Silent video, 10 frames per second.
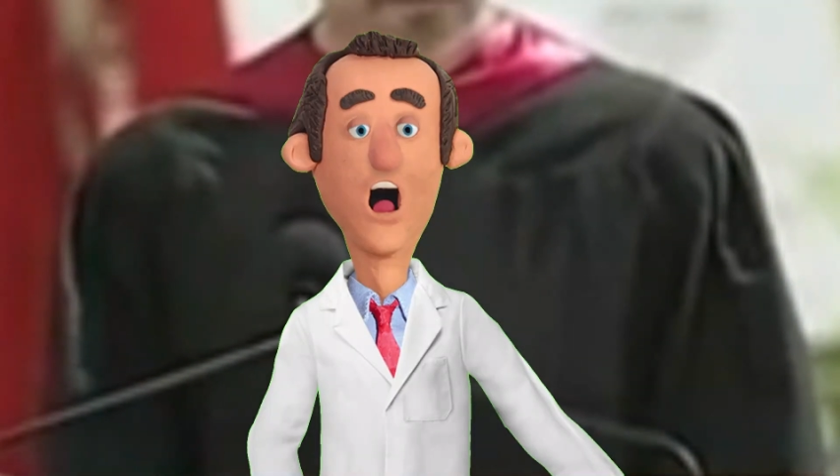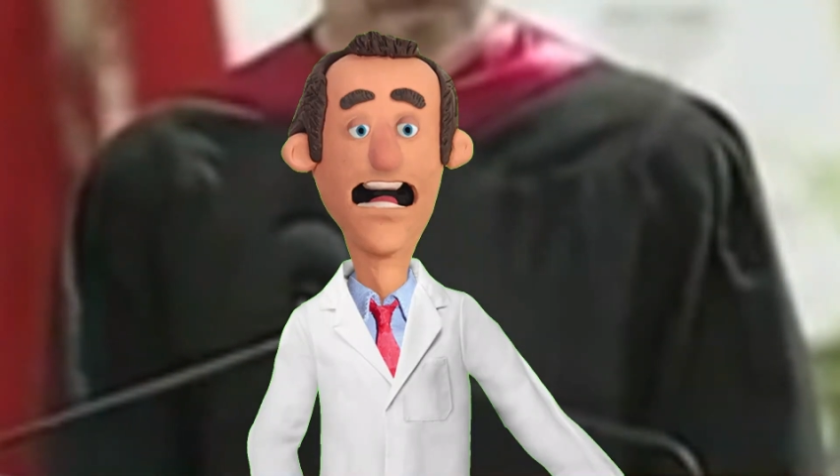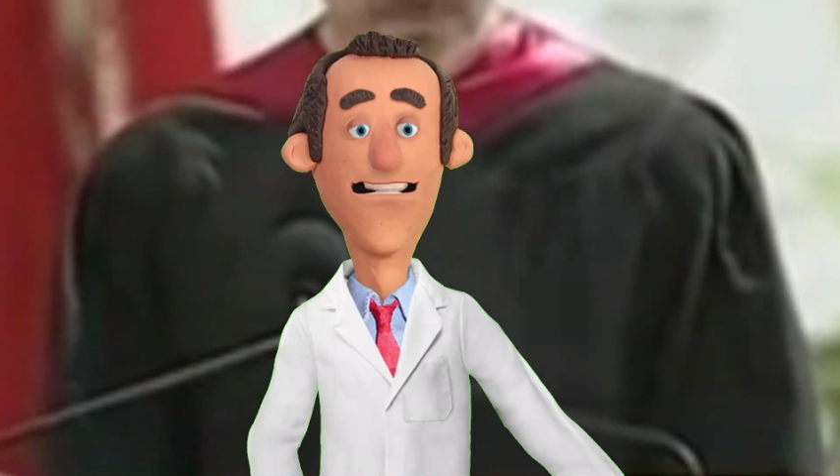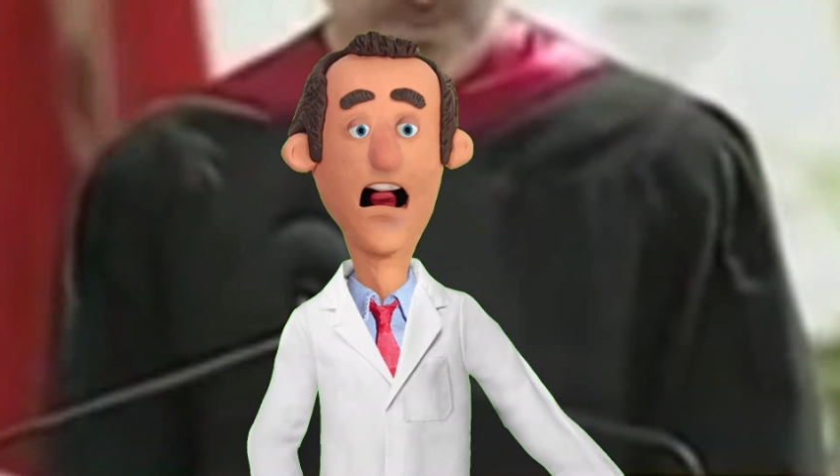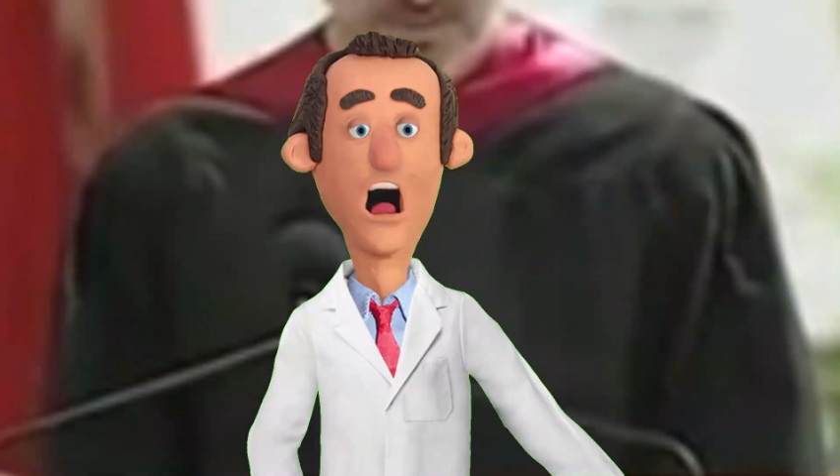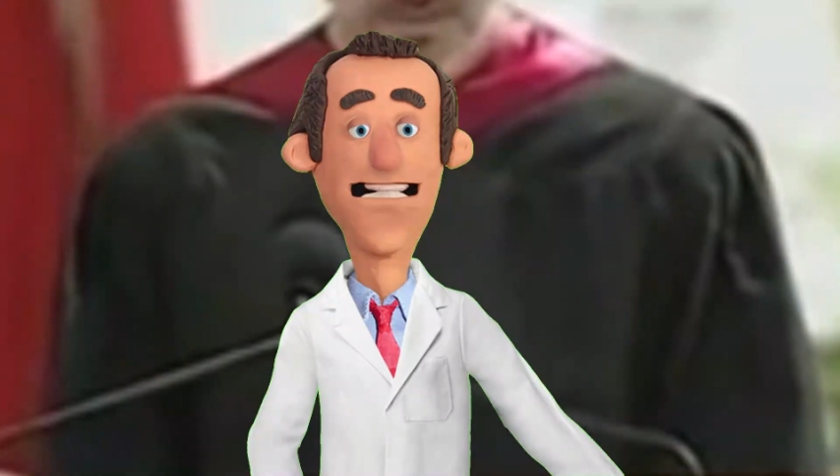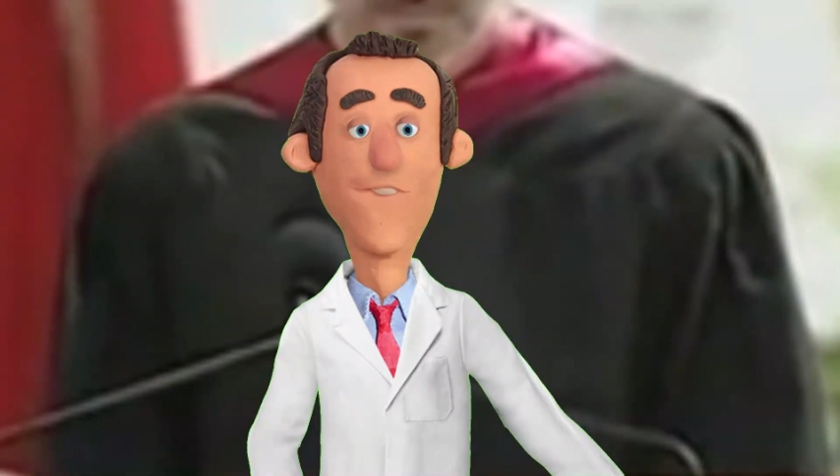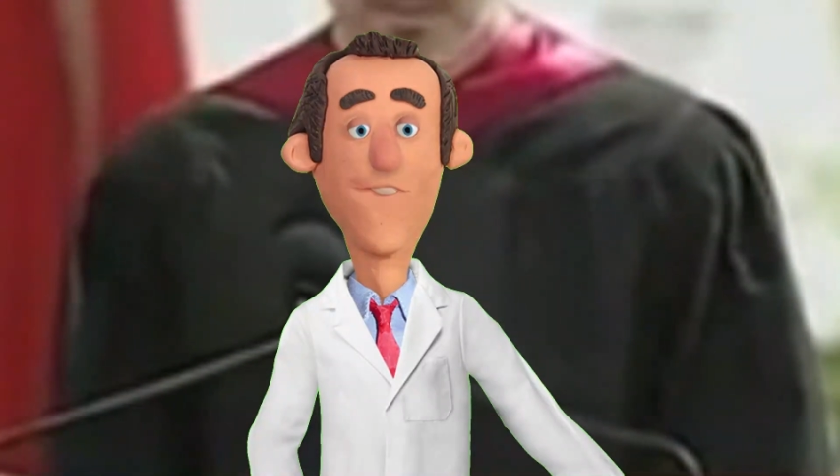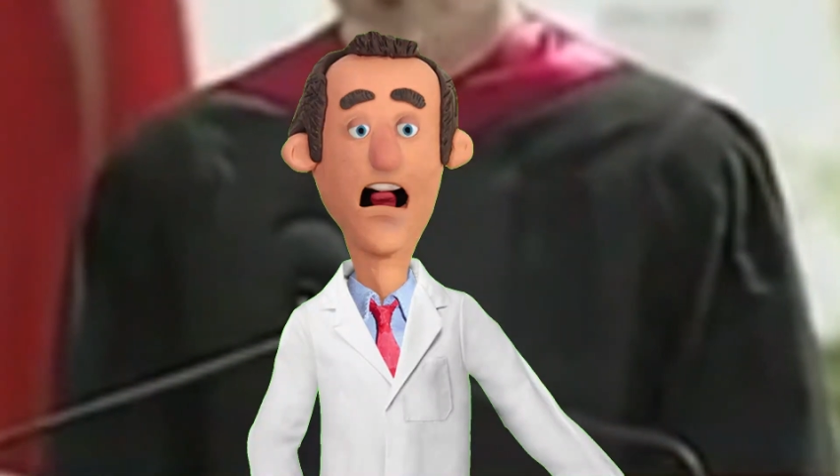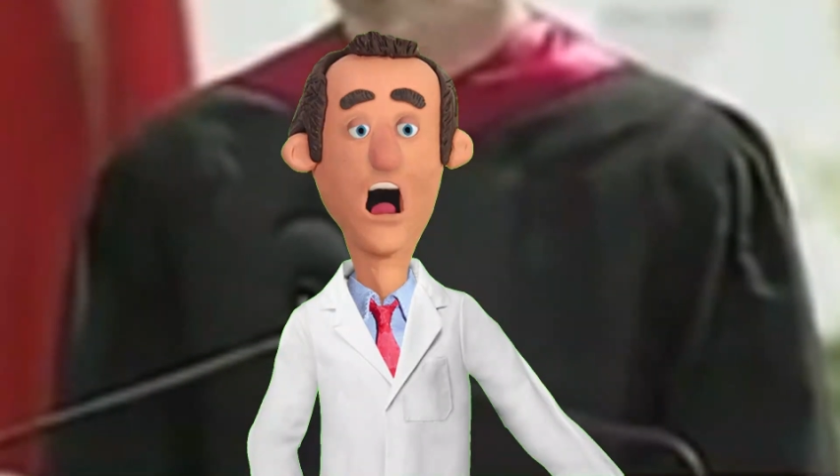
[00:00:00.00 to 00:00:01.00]
so I slept on
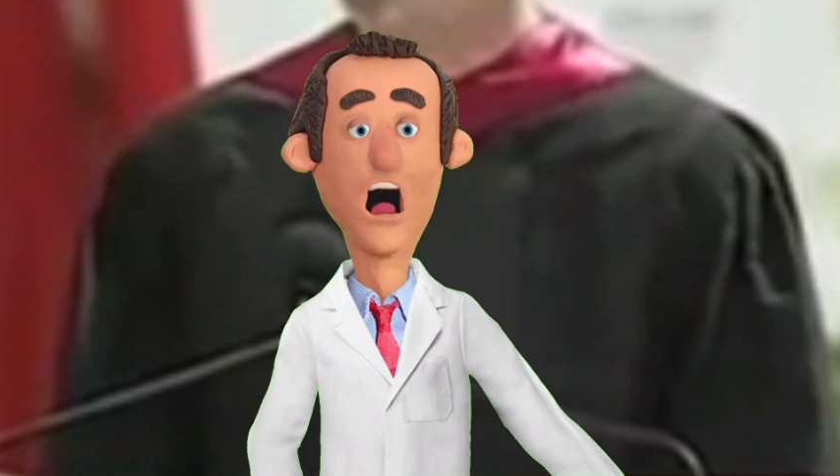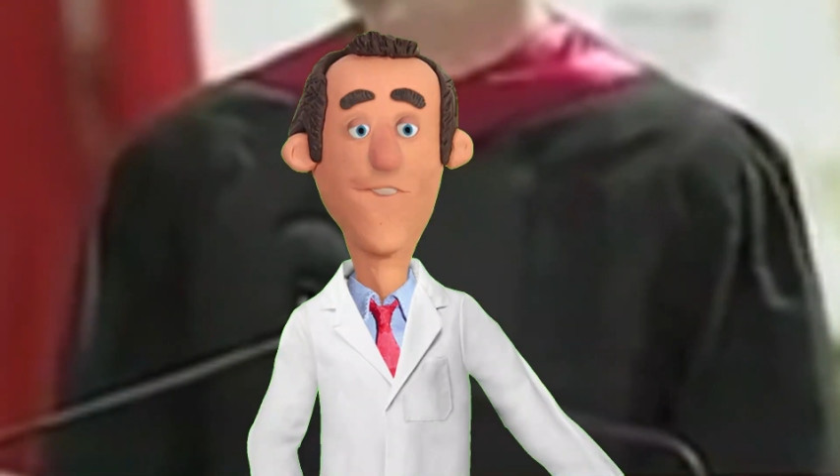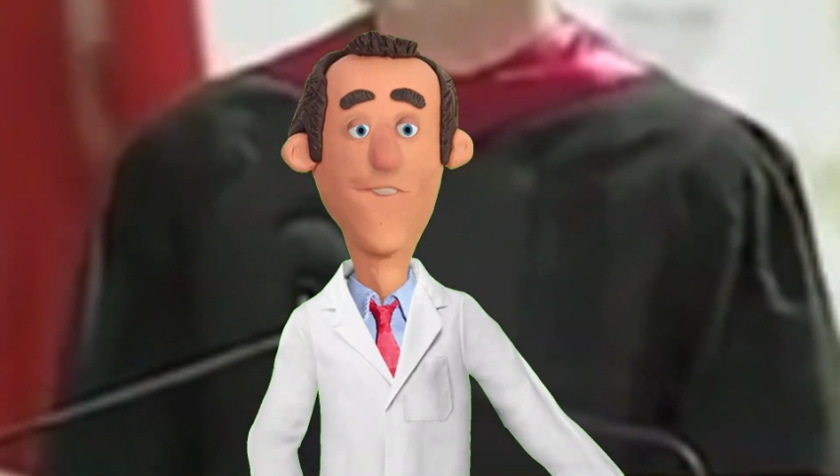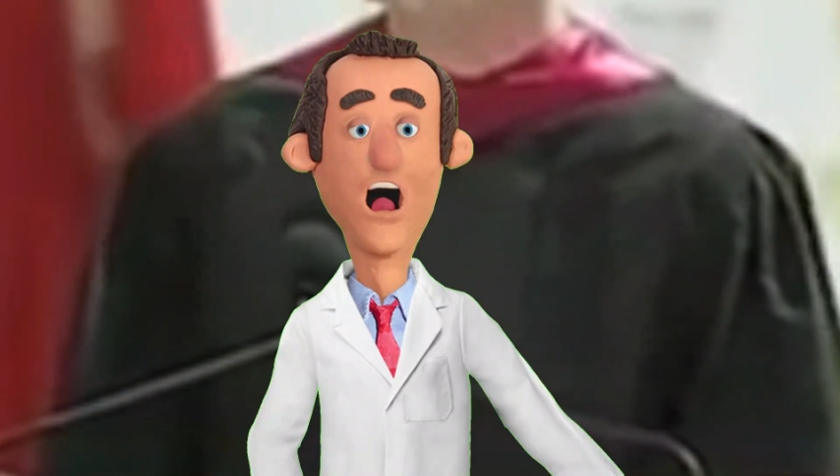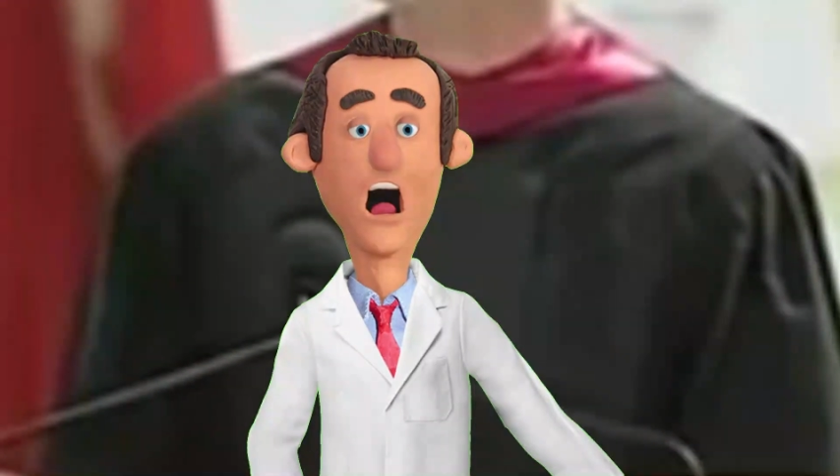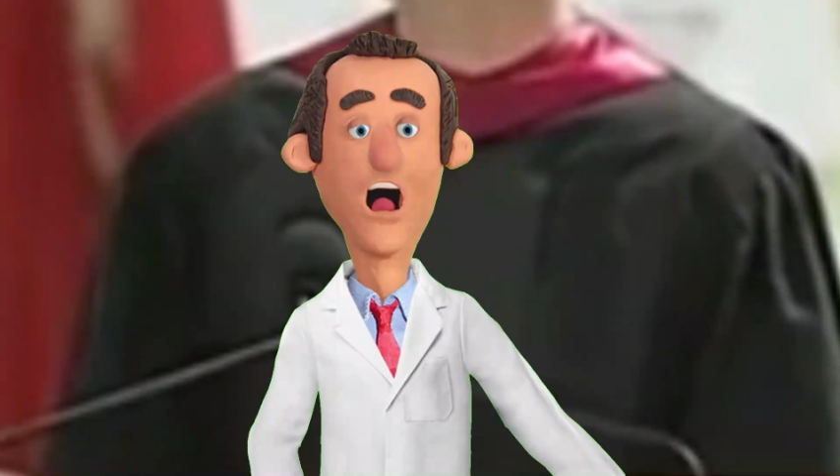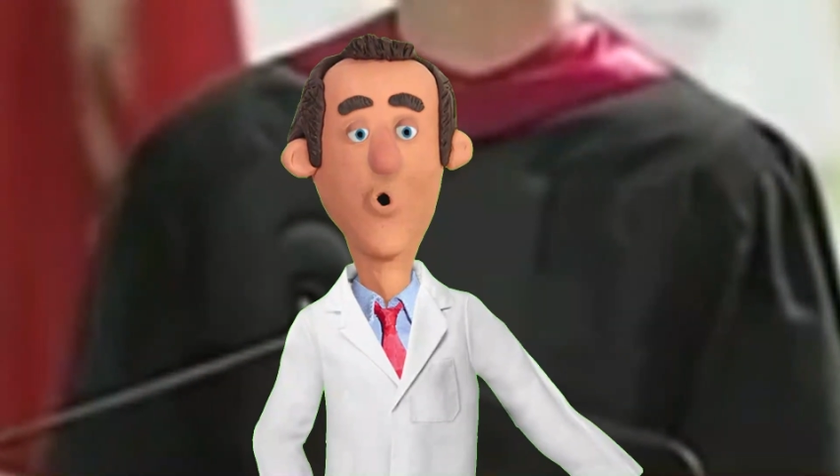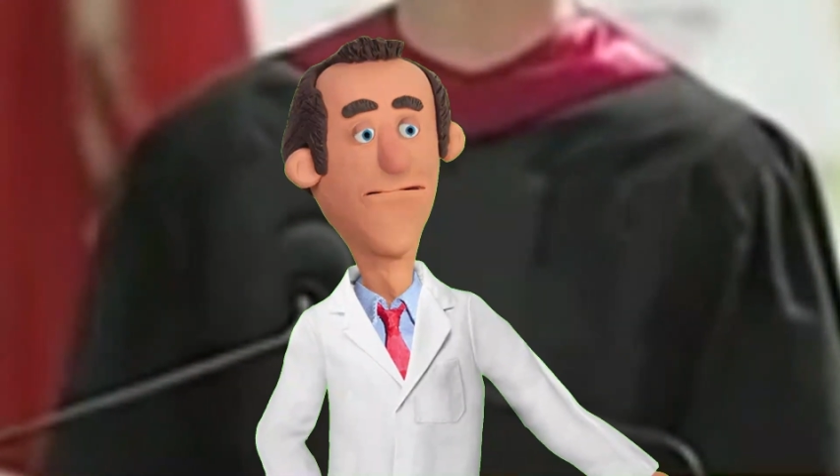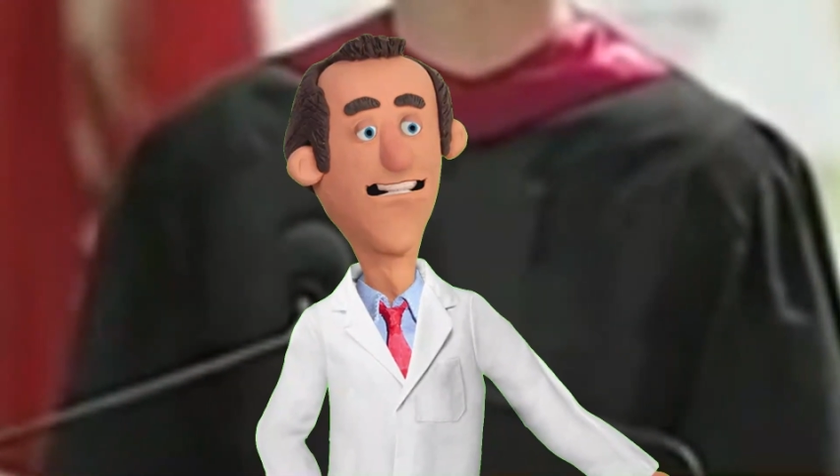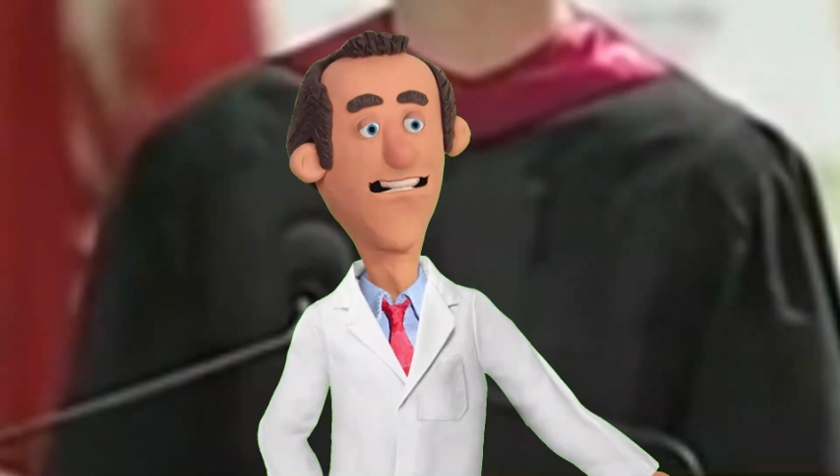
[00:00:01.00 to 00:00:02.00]
the floor in friends'
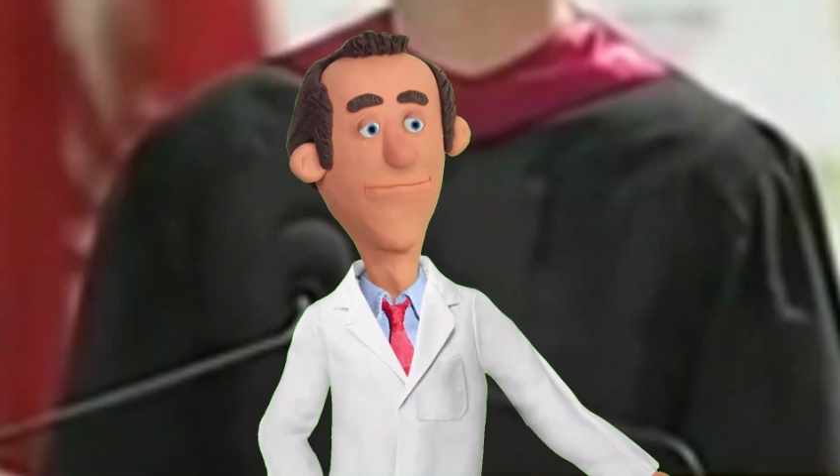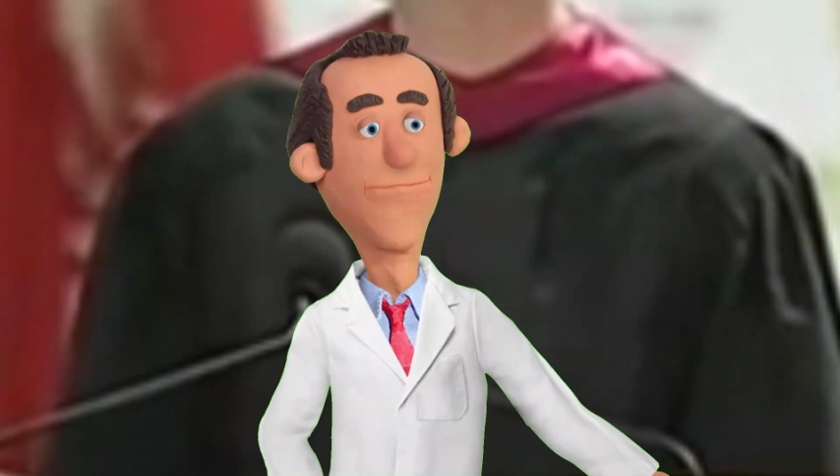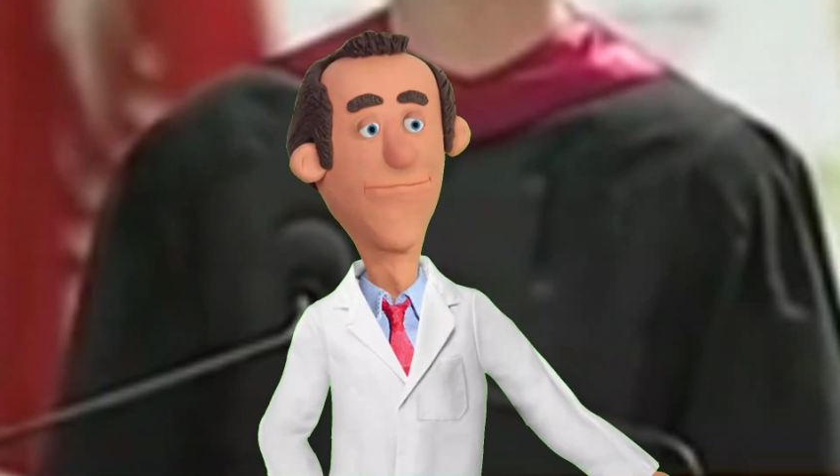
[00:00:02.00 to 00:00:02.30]
rooms.